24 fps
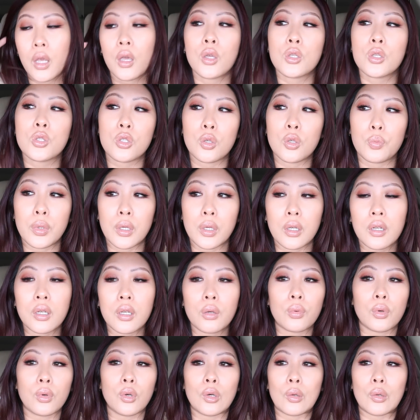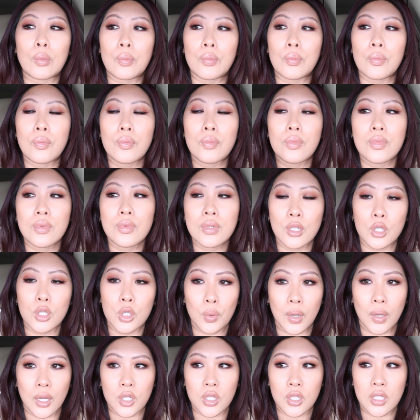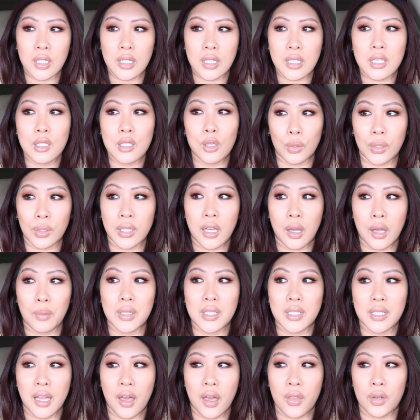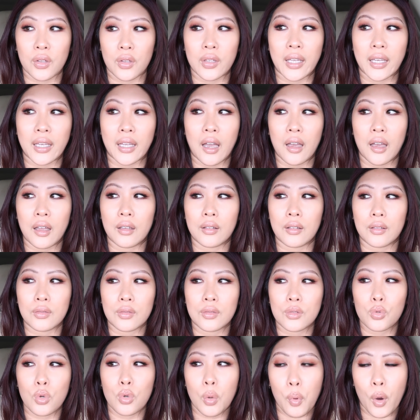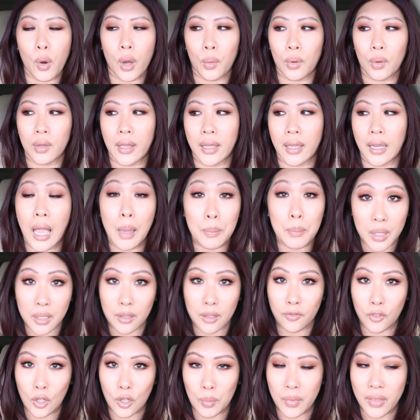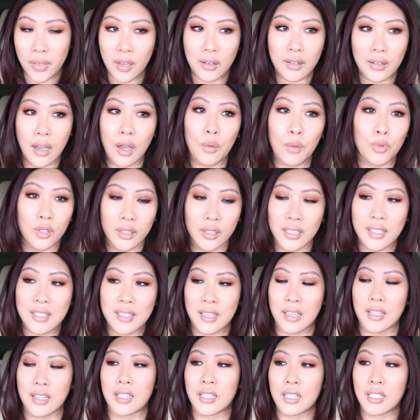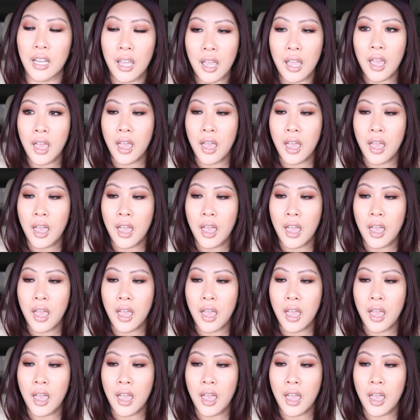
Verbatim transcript: So the beauty room situation is slowly coming together like to a point where like I'm gonna film in there now. I'm really excited.